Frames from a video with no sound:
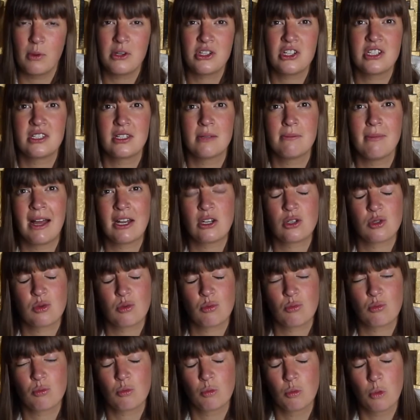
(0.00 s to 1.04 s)
which is a much
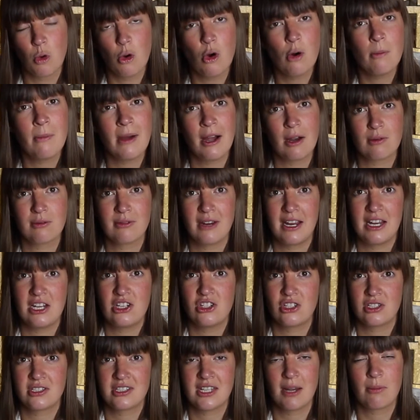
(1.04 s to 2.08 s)
warmer
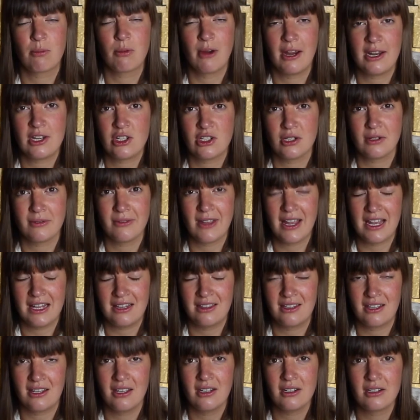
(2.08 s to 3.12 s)
sub-region of
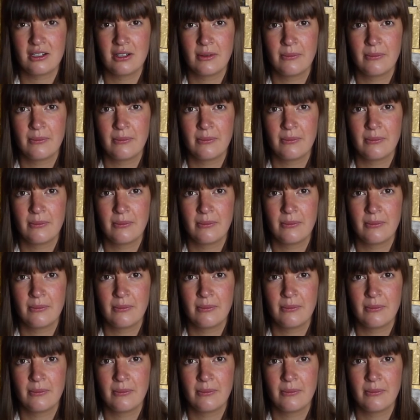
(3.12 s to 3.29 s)
Heathcote,